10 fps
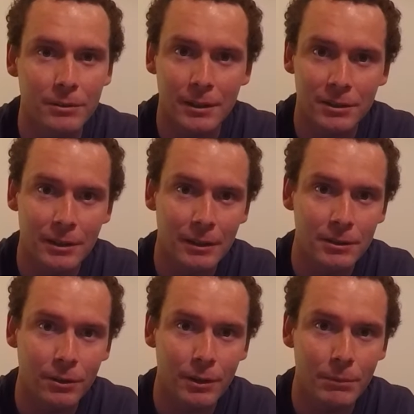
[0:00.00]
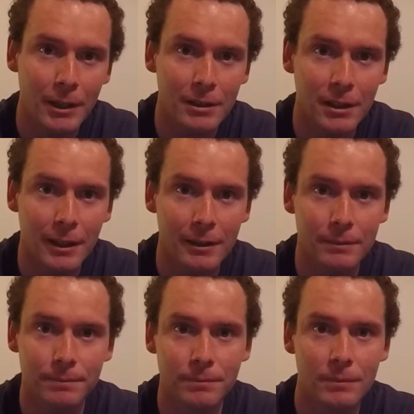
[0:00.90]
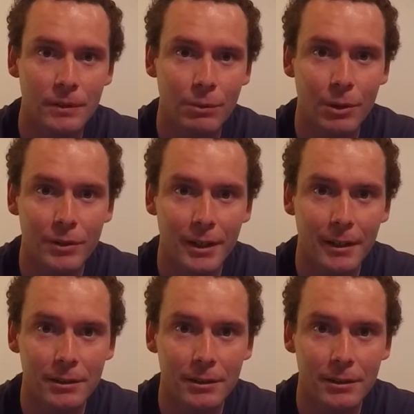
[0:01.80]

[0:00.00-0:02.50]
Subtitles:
said that's the only meat he's had in 12 days,